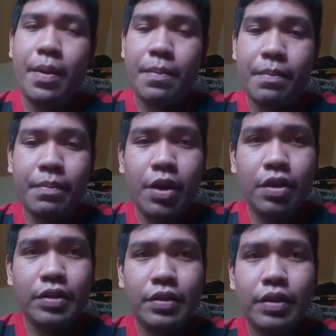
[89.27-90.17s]

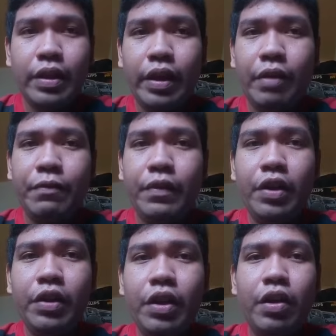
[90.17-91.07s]
Most, if
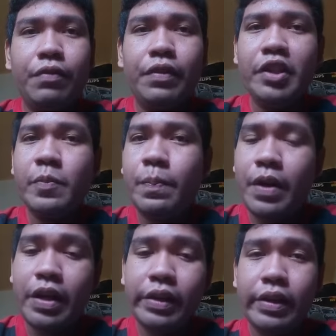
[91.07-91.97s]
not all, of these
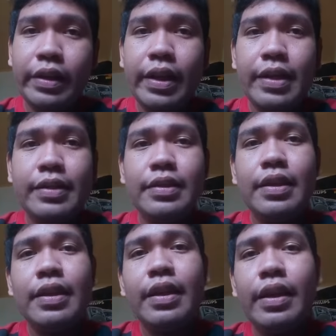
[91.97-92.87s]
parts
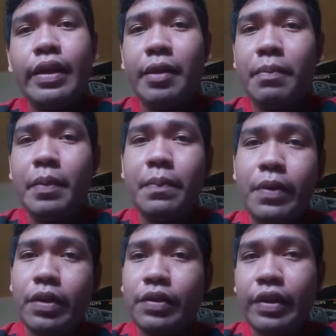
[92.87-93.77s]
can be
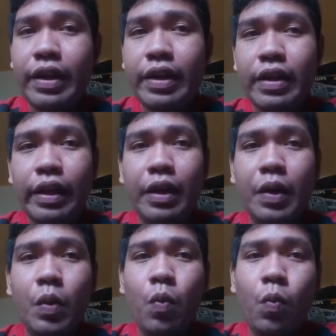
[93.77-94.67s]
brought together
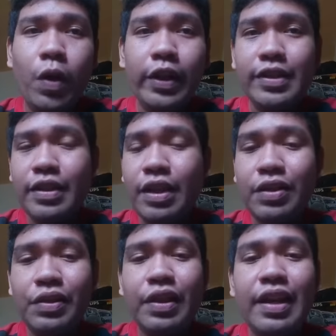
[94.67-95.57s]
in what is
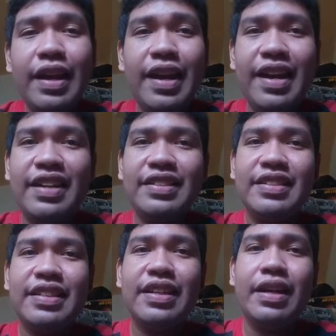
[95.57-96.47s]
known
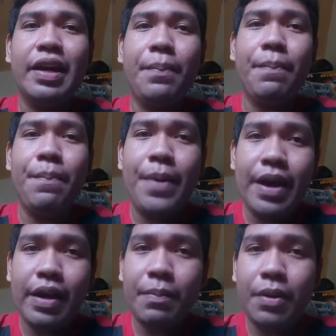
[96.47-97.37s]
as a
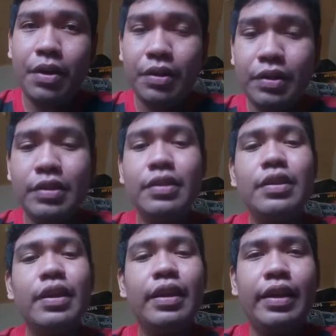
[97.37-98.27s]
bare
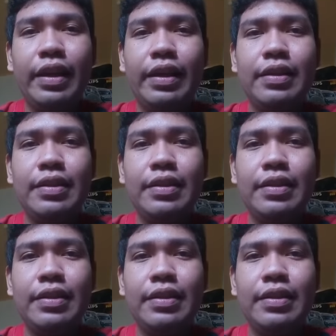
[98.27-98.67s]
bones kit.